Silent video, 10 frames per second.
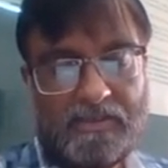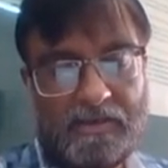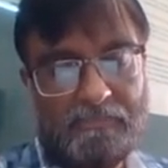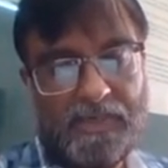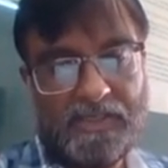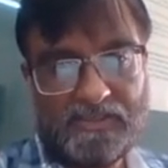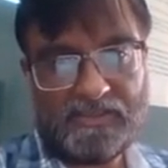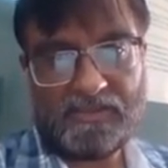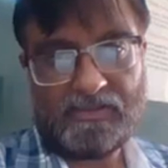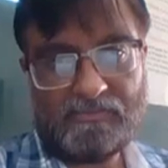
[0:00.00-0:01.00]
a
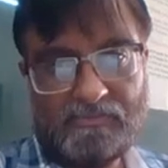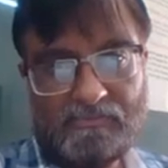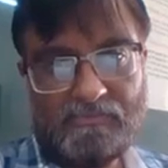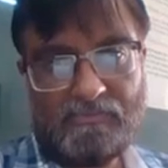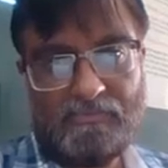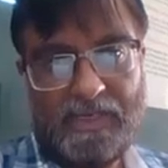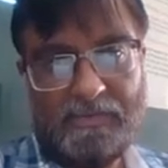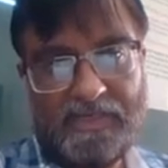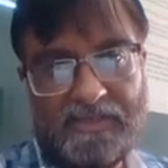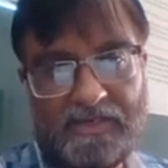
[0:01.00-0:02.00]
person.
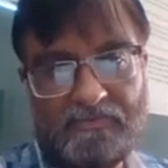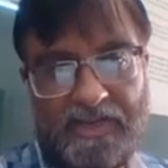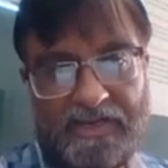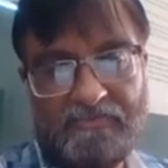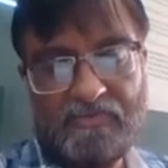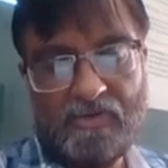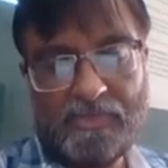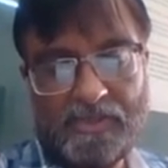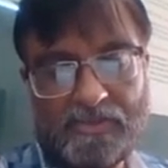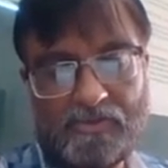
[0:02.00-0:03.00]
Maybe that vary from
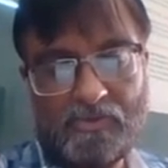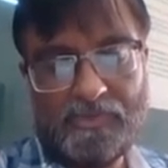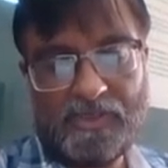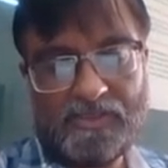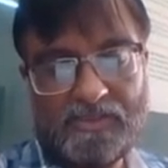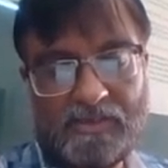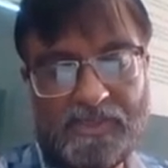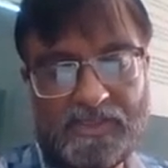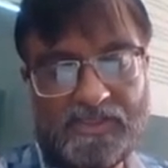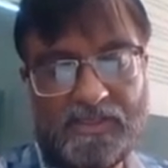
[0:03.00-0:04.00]
person to person. A
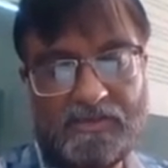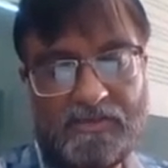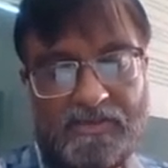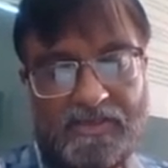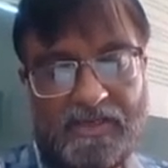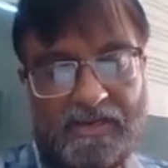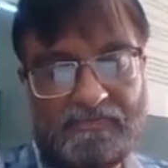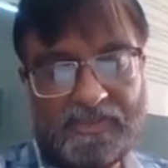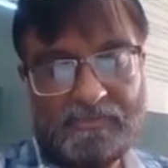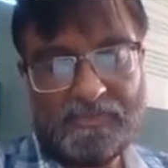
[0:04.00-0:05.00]
person have
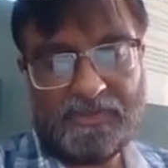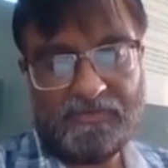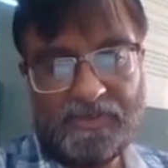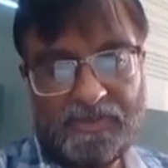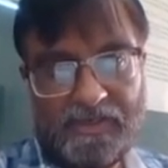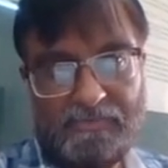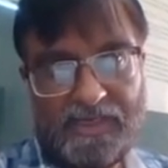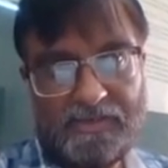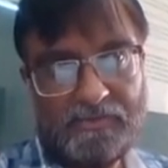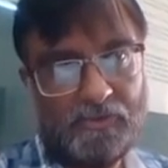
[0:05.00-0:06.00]
some different
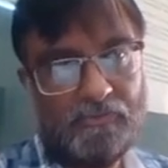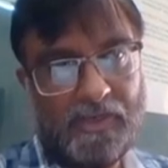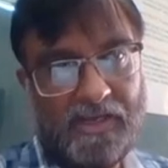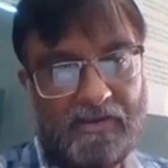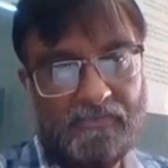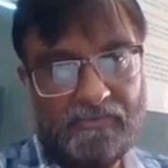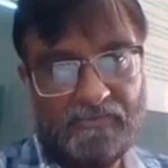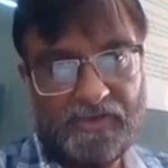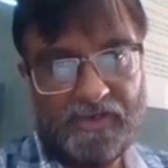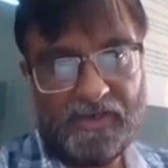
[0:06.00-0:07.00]
limit, you will have
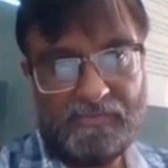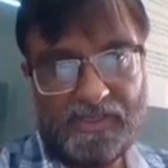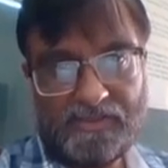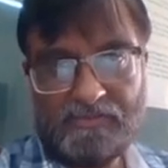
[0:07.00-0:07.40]
different limit